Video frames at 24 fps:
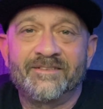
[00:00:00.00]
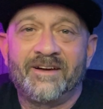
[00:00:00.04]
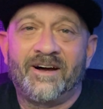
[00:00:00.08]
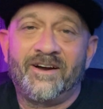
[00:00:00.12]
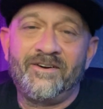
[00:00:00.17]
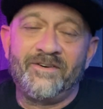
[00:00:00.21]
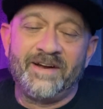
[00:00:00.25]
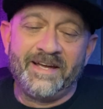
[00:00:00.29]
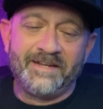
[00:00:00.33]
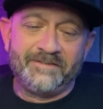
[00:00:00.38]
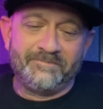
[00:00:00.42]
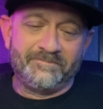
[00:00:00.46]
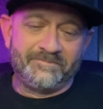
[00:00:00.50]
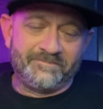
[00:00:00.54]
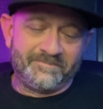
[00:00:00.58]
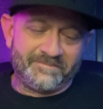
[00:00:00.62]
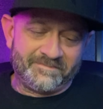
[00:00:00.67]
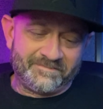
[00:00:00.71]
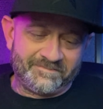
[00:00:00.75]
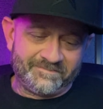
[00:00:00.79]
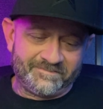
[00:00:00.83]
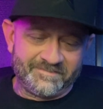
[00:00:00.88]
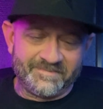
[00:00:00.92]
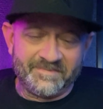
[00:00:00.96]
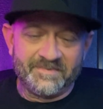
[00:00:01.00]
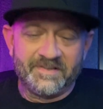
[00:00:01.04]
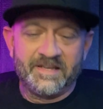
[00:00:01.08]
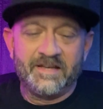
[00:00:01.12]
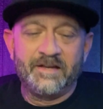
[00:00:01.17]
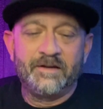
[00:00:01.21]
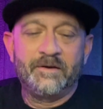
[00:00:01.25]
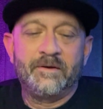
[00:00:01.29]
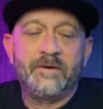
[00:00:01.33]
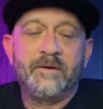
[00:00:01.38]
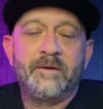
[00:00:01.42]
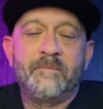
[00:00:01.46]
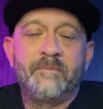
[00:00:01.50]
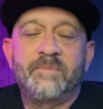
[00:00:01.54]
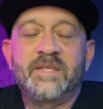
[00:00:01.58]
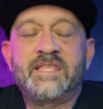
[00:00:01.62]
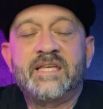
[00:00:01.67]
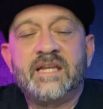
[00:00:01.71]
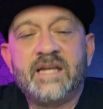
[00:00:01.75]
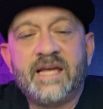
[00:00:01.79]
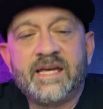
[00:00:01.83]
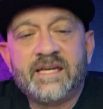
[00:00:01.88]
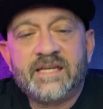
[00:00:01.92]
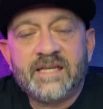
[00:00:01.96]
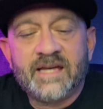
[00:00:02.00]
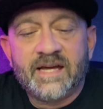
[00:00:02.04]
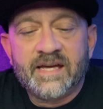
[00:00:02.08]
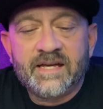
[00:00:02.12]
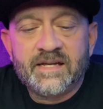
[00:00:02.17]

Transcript: all right. But then like